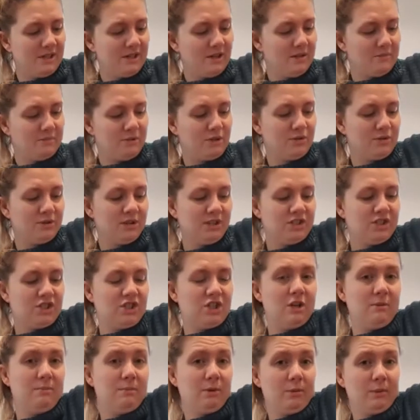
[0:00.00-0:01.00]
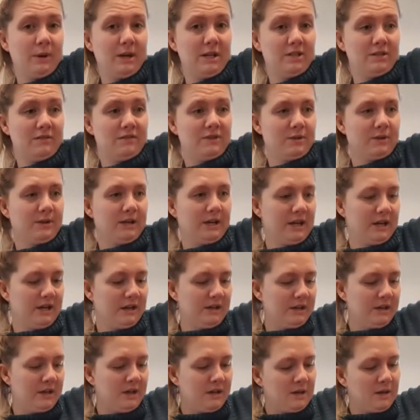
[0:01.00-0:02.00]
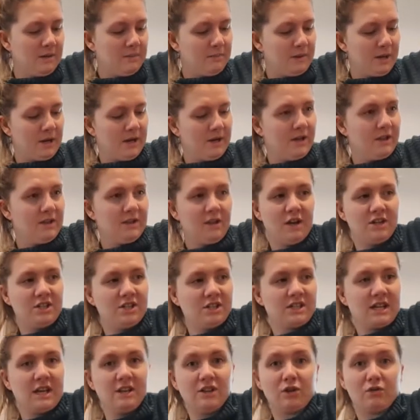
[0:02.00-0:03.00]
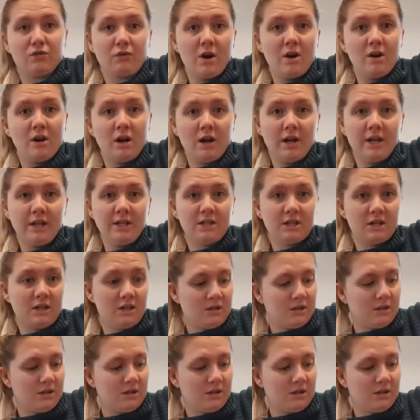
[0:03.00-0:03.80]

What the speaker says: I'm sure there's cheaper ways of doing it, but I just get the Grow Light